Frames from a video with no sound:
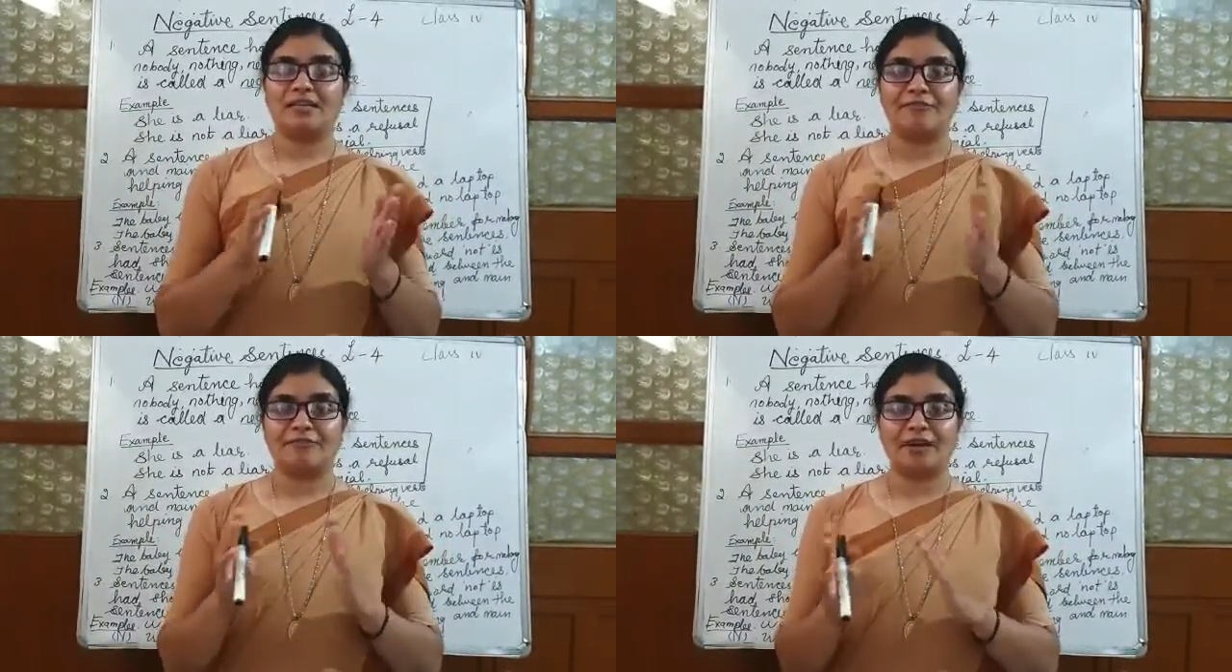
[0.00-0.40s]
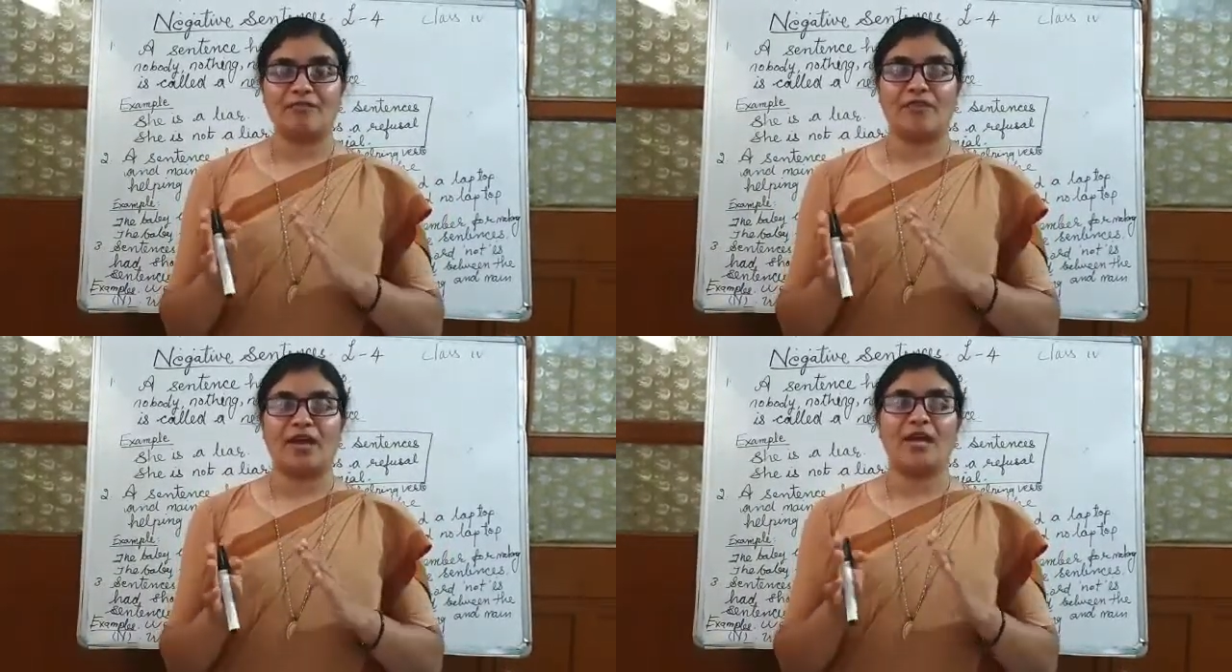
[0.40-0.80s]

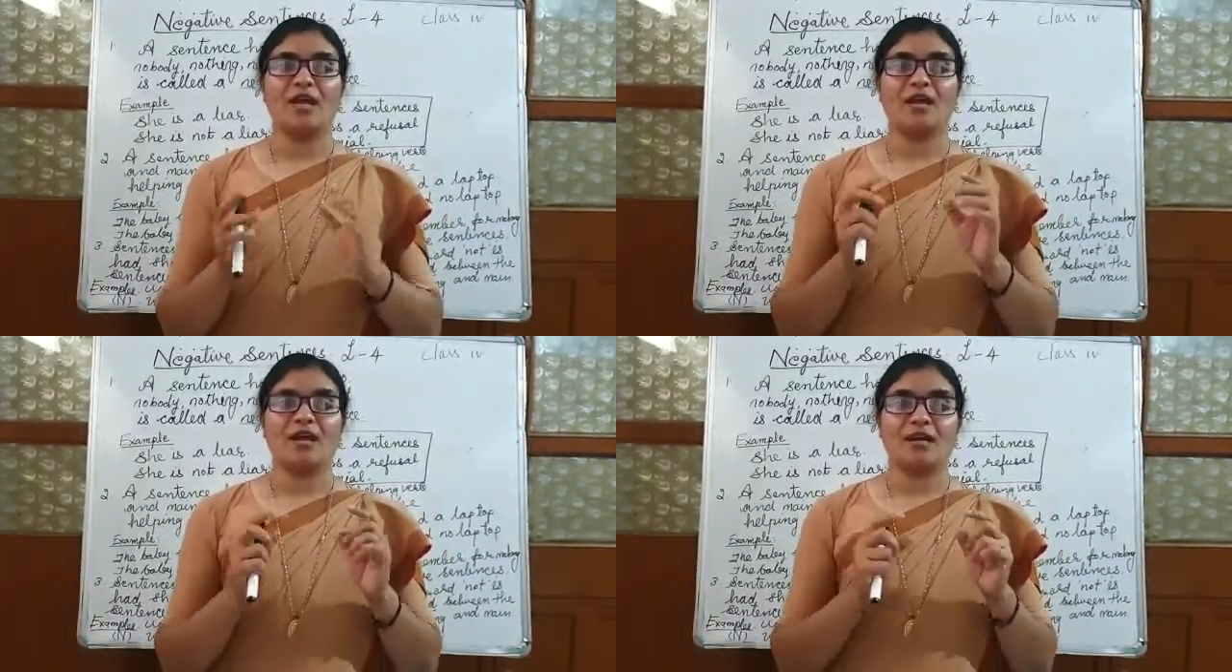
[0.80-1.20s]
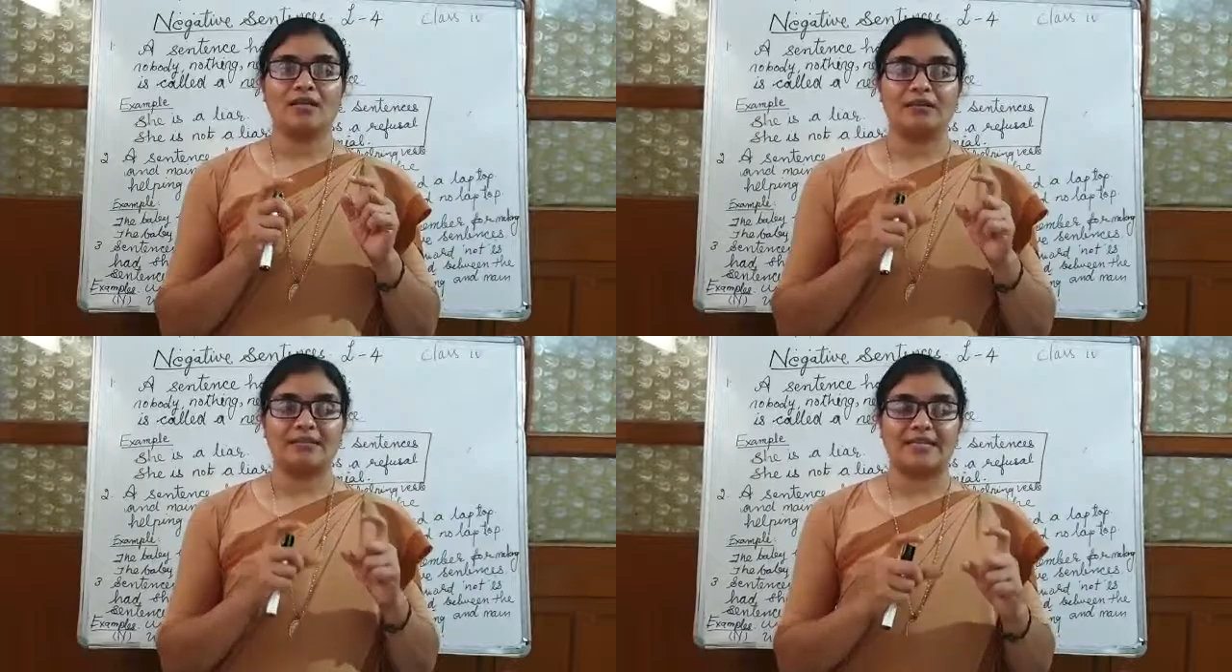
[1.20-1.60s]
different way
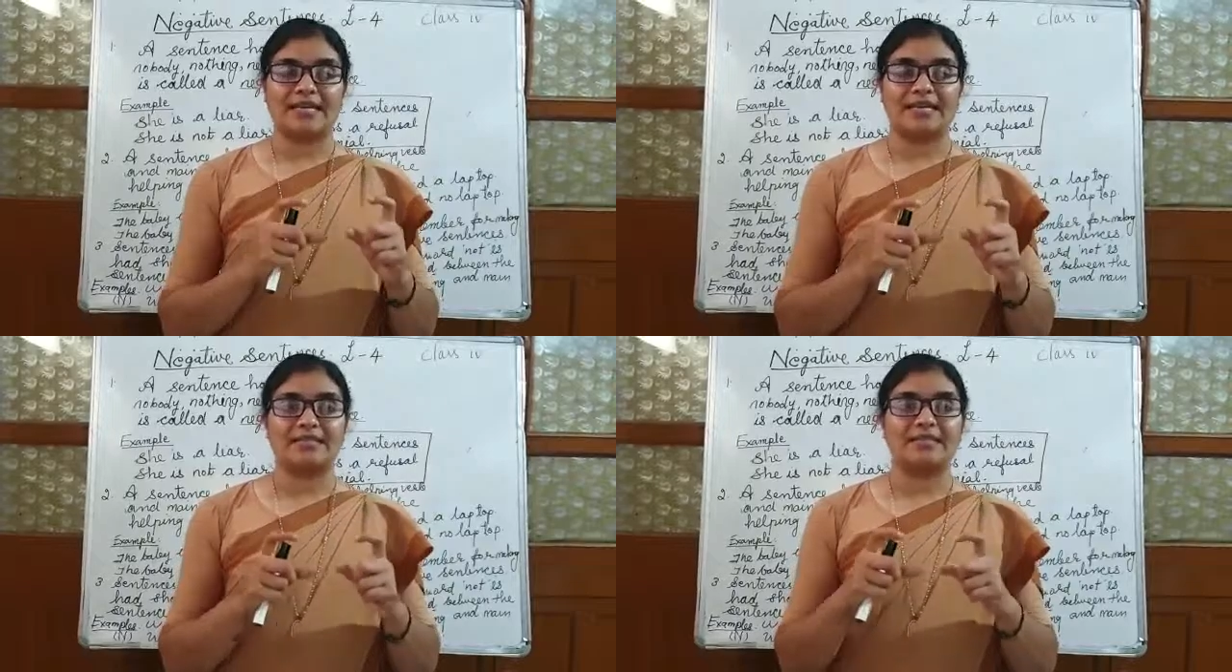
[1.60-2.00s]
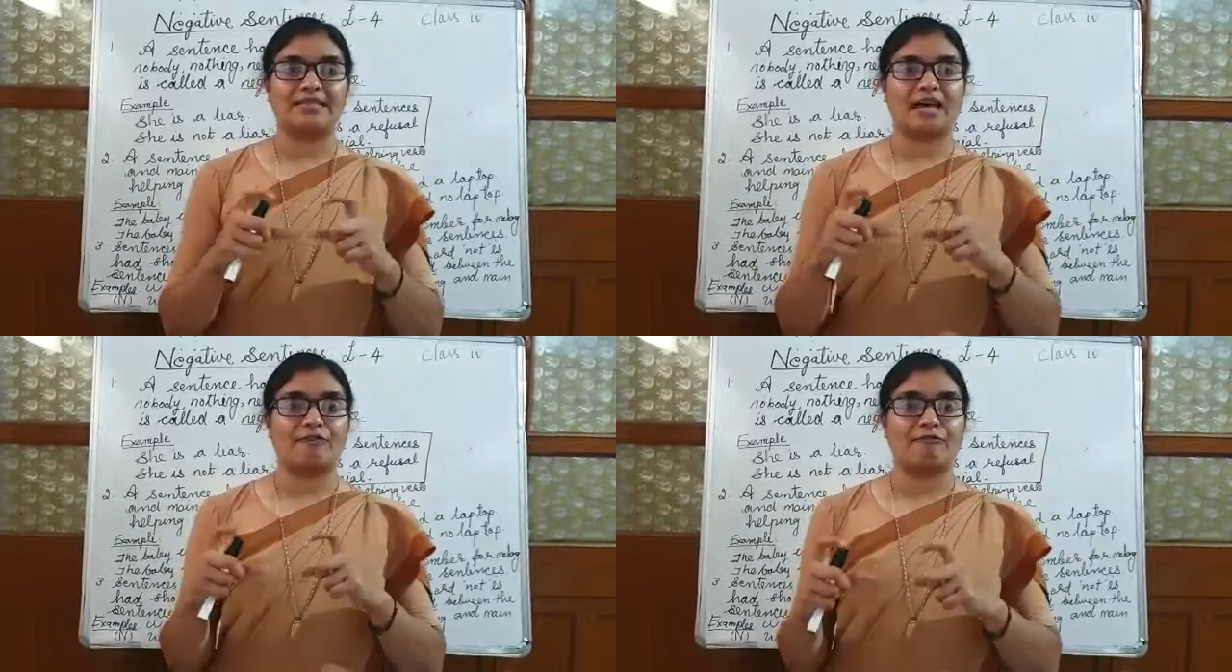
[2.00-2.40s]
the
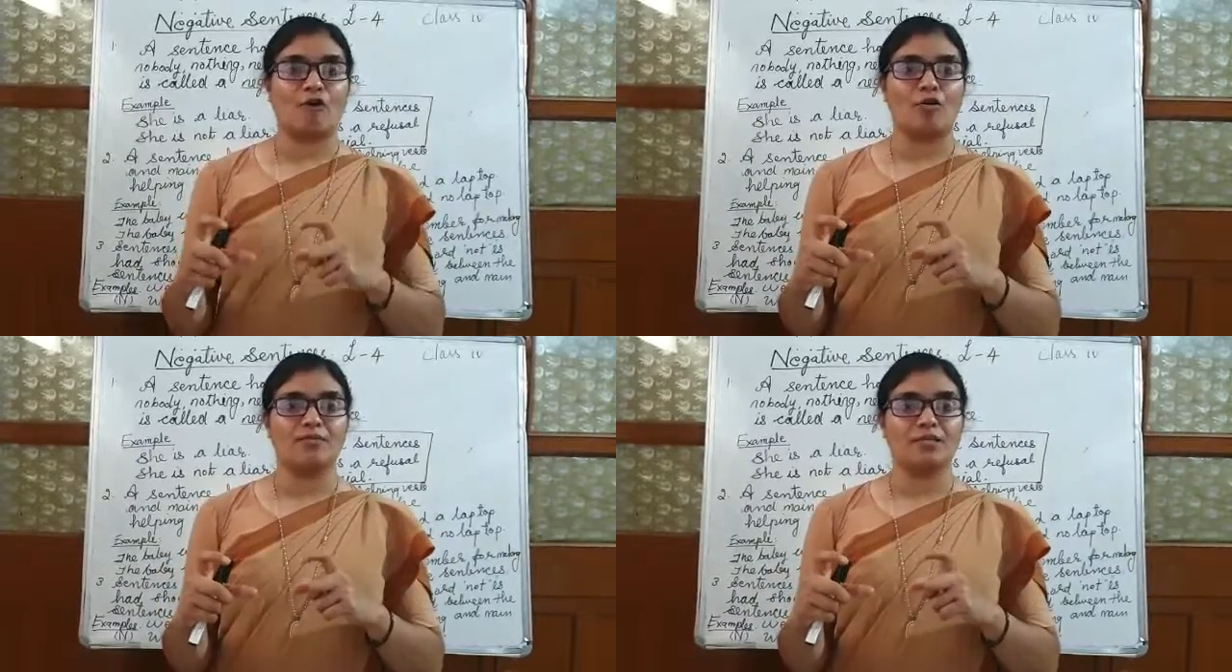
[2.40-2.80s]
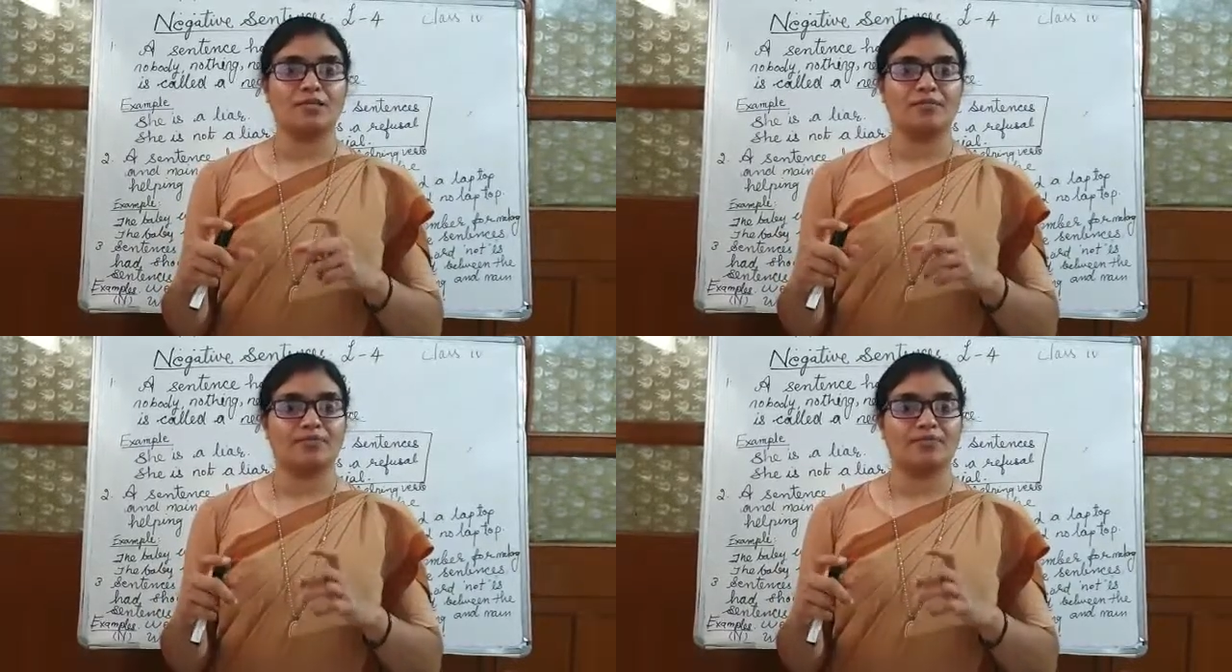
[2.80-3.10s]
sentences are formed,